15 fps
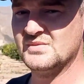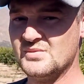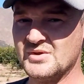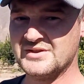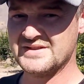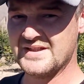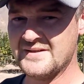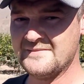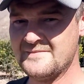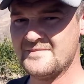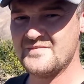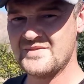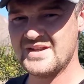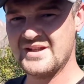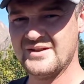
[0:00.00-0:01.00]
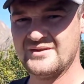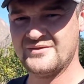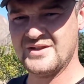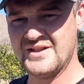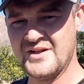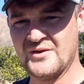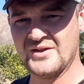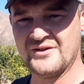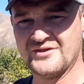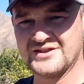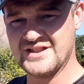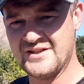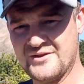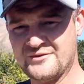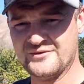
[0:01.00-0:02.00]
We'll see. If you don't ever
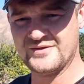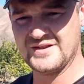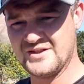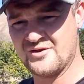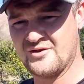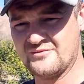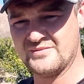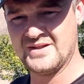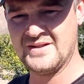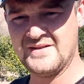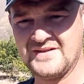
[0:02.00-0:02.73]
see another video of me,